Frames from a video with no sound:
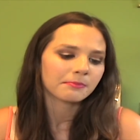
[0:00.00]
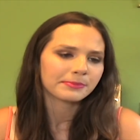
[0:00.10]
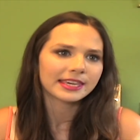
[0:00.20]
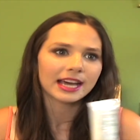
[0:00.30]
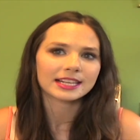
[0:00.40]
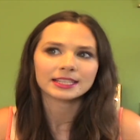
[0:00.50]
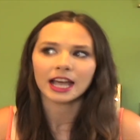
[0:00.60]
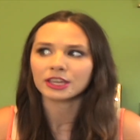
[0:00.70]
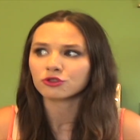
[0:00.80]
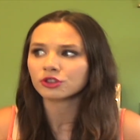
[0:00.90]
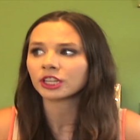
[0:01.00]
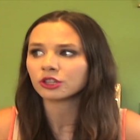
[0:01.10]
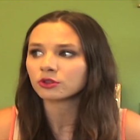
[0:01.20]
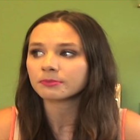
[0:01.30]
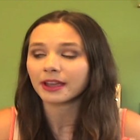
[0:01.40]
because I
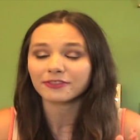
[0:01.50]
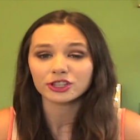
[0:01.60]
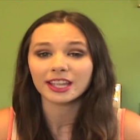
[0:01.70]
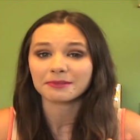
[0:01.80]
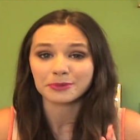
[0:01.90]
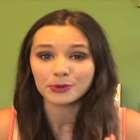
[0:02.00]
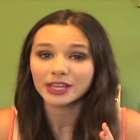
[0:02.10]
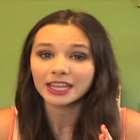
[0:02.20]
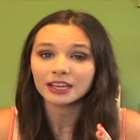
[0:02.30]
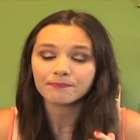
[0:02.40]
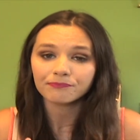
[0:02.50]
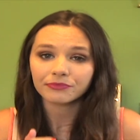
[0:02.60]
usually use my First Aid Beauty